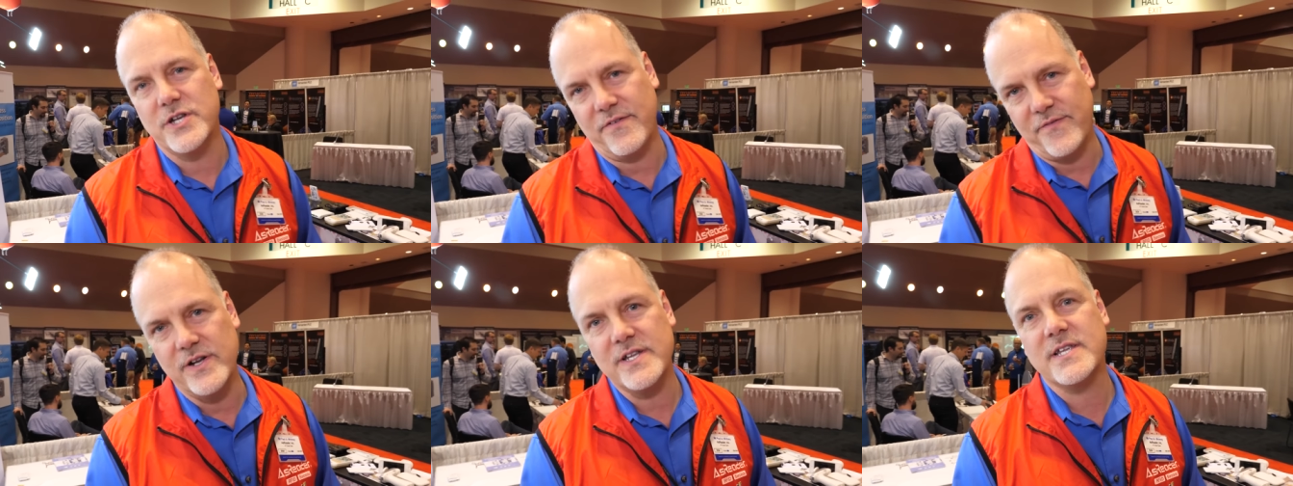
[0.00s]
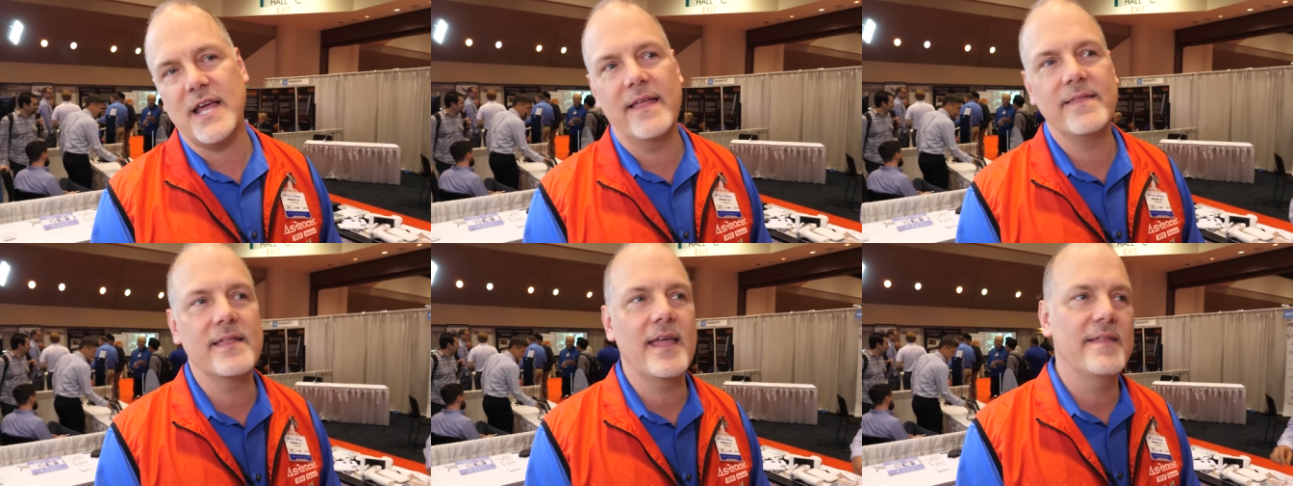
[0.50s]
difference,
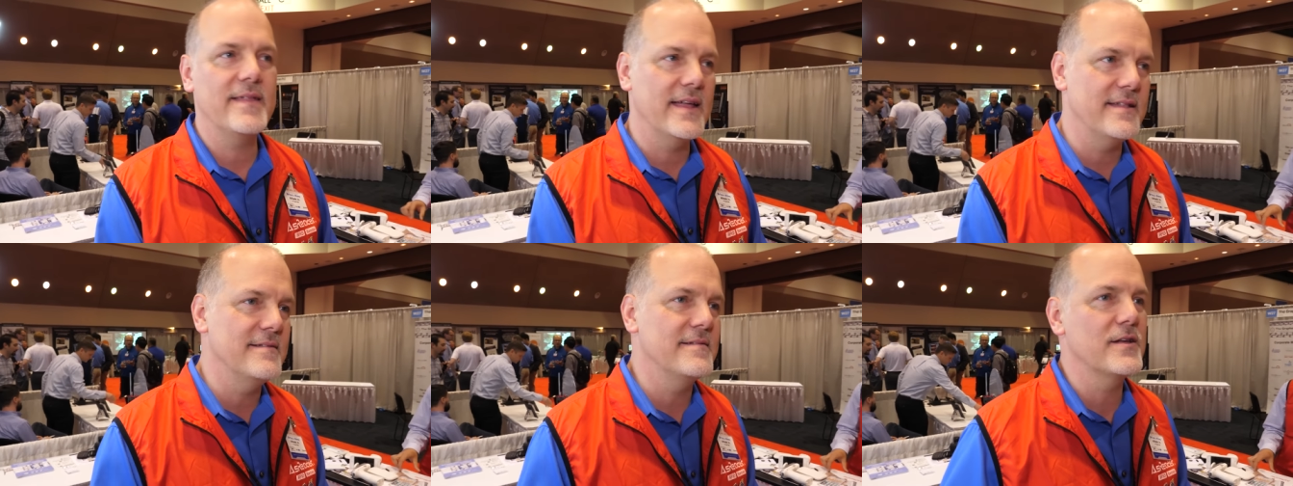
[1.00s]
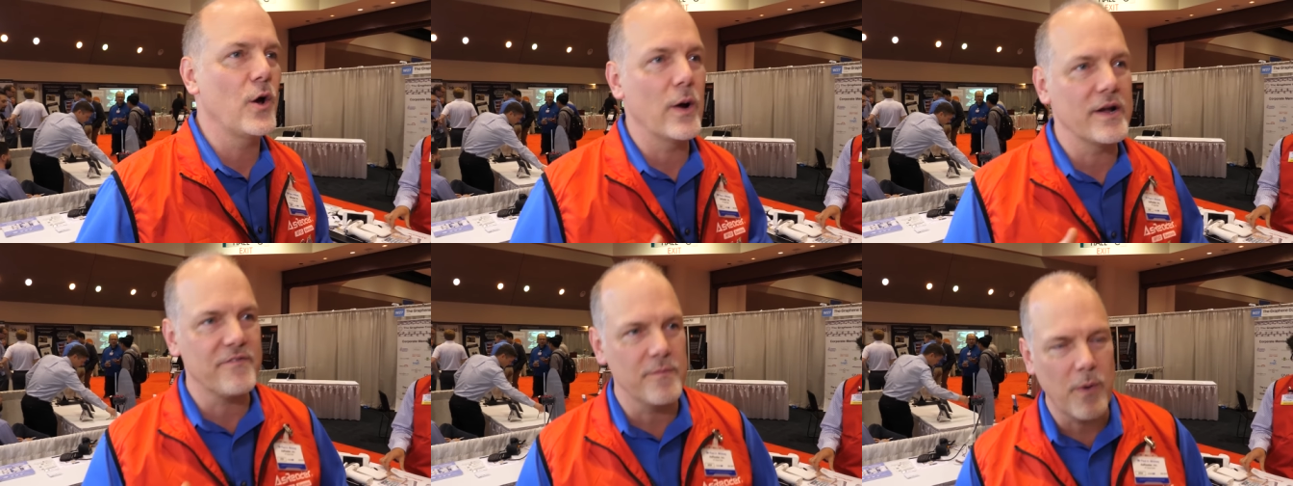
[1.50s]
and and then
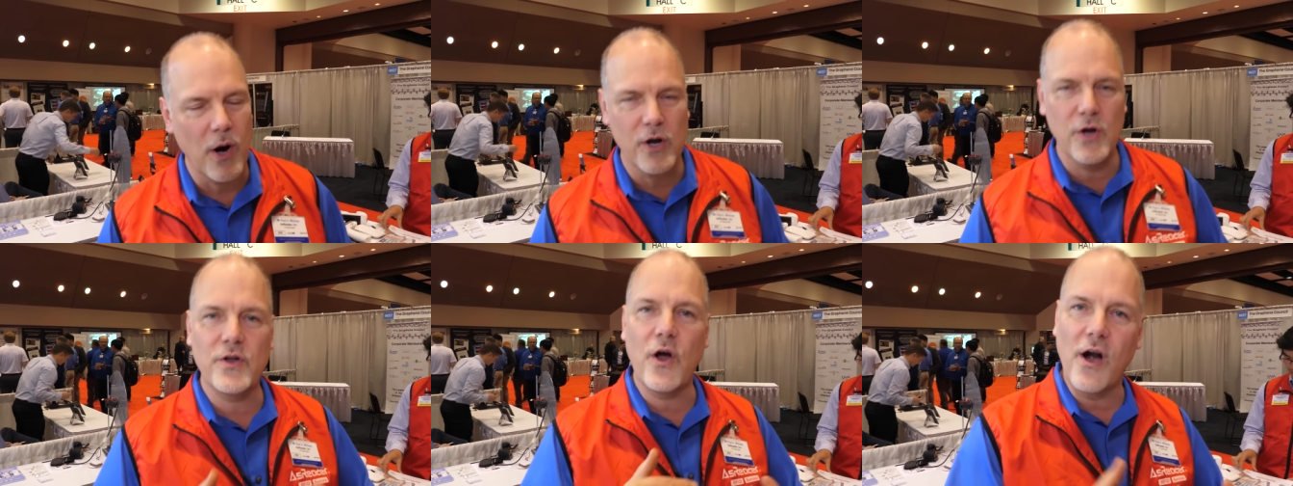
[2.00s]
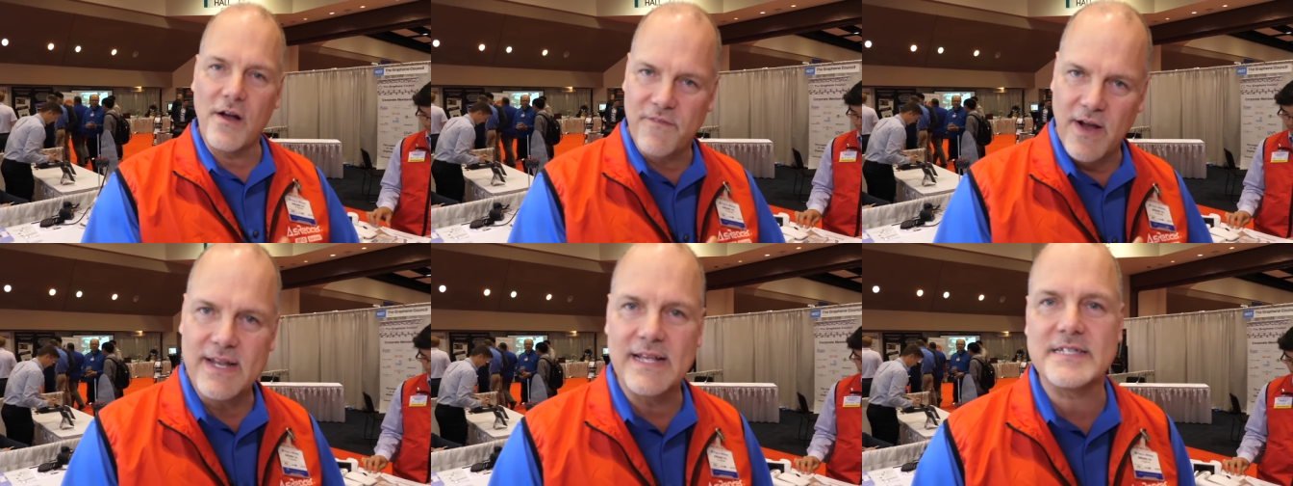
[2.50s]
going from barcode to
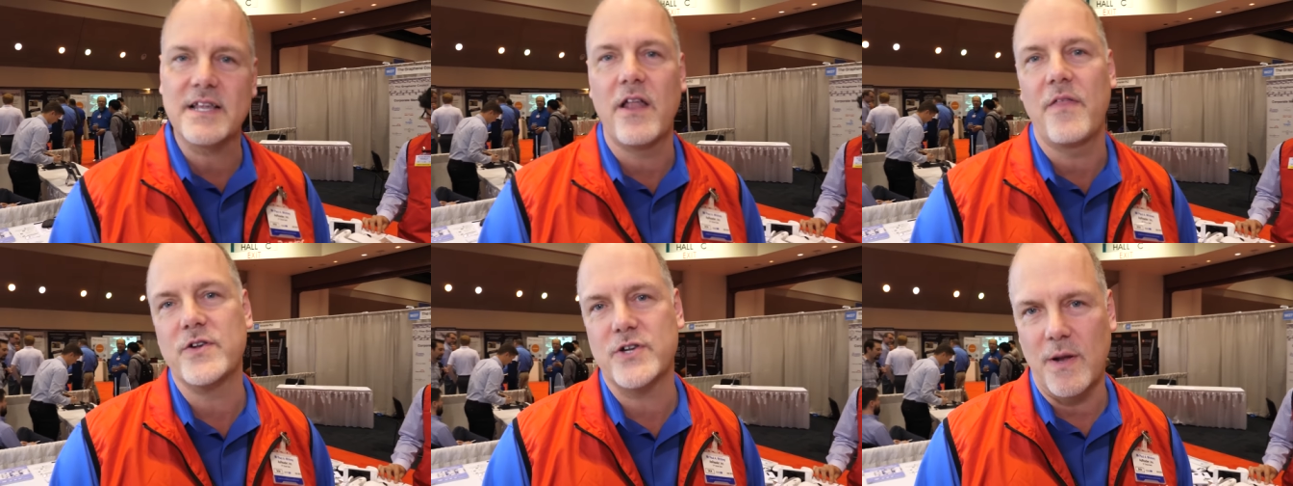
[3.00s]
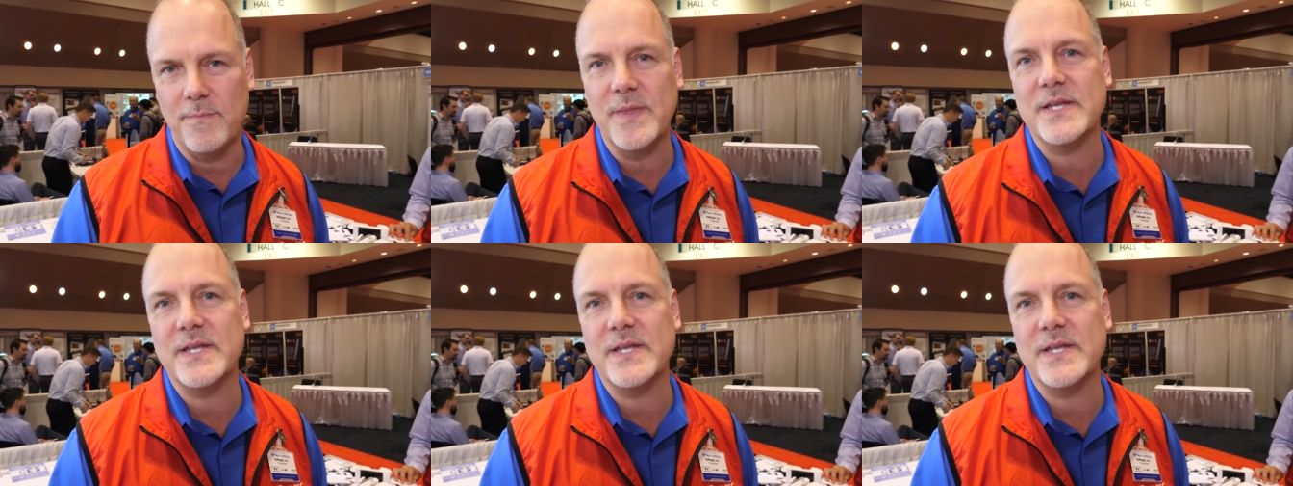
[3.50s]
RFID is another jump.